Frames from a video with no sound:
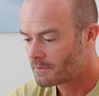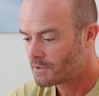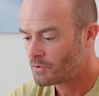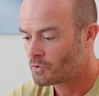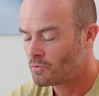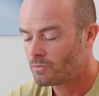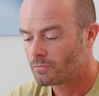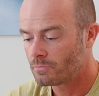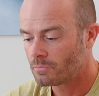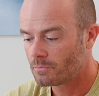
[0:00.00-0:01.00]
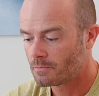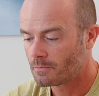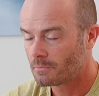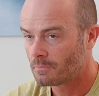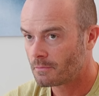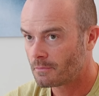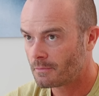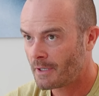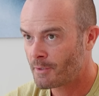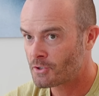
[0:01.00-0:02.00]
to
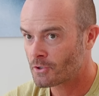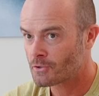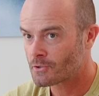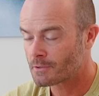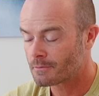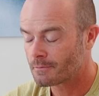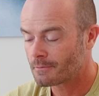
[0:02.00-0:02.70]
images